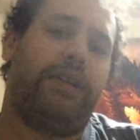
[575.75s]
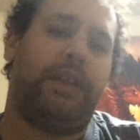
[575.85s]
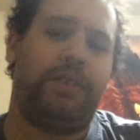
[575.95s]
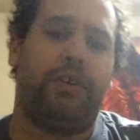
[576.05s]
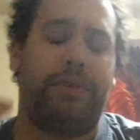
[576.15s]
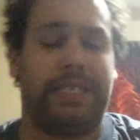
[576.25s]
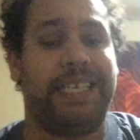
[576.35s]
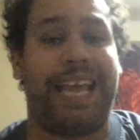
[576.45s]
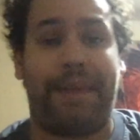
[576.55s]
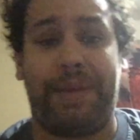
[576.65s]
is going into
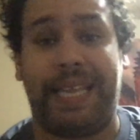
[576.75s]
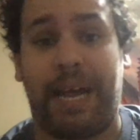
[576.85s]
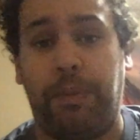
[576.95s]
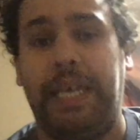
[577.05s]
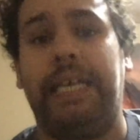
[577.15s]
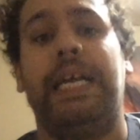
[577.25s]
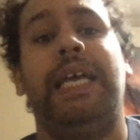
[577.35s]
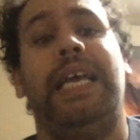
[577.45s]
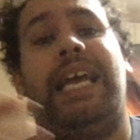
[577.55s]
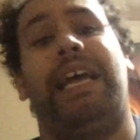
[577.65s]
gaming that week,
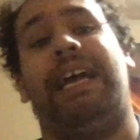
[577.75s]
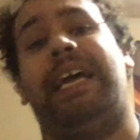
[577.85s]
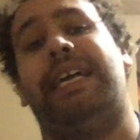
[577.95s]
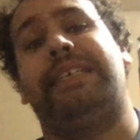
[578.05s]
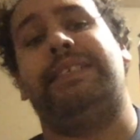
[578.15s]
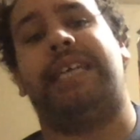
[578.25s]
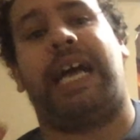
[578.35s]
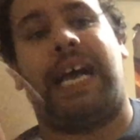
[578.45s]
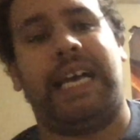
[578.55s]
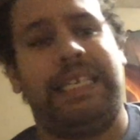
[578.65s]
and
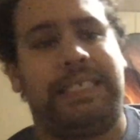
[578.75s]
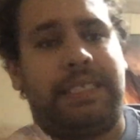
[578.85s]
I,